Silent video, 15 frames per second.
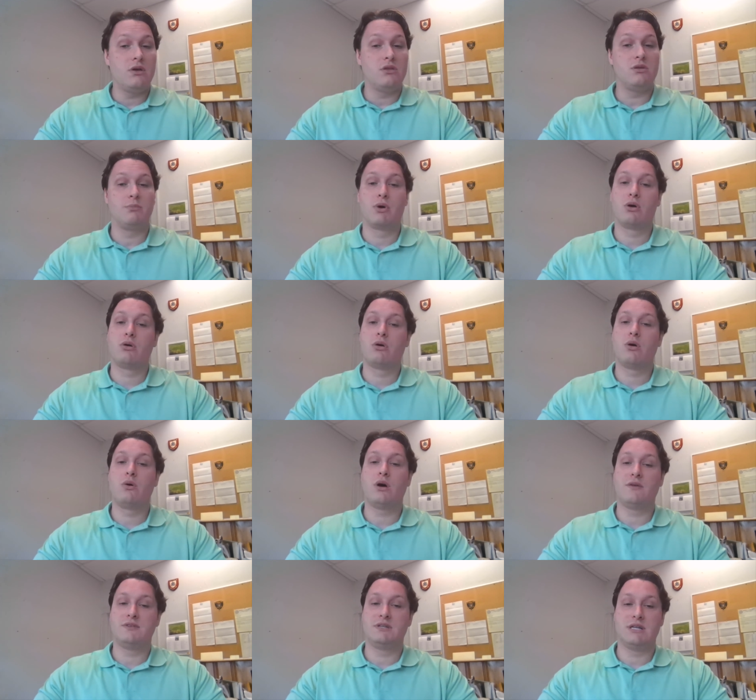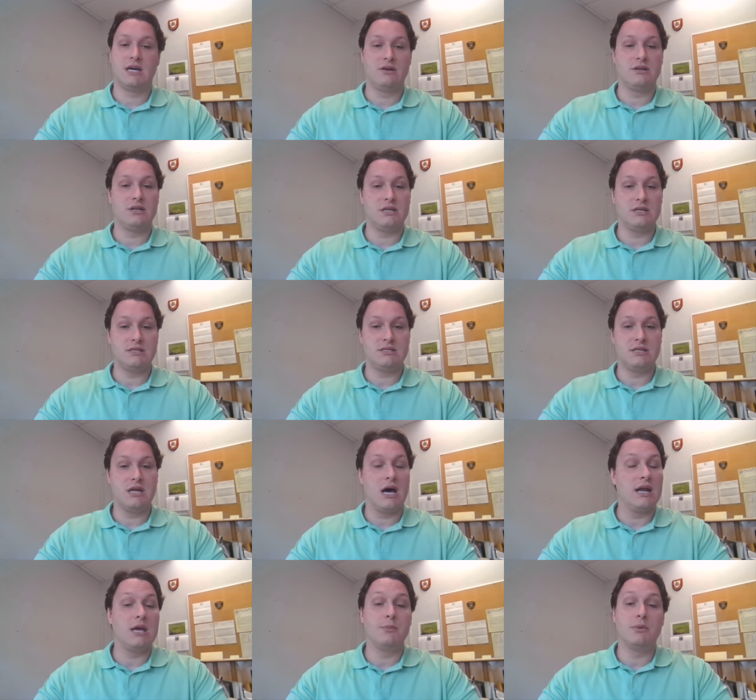the borough of Dunellen is
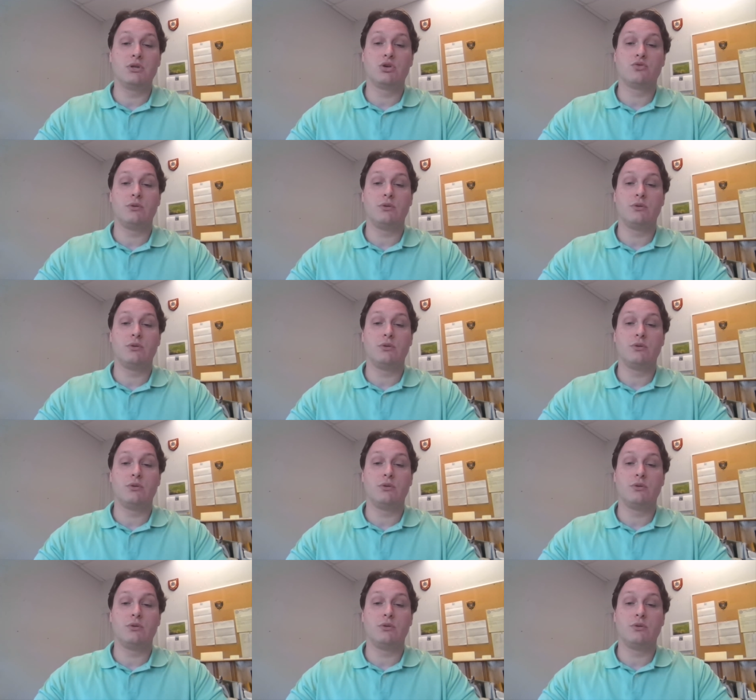not able to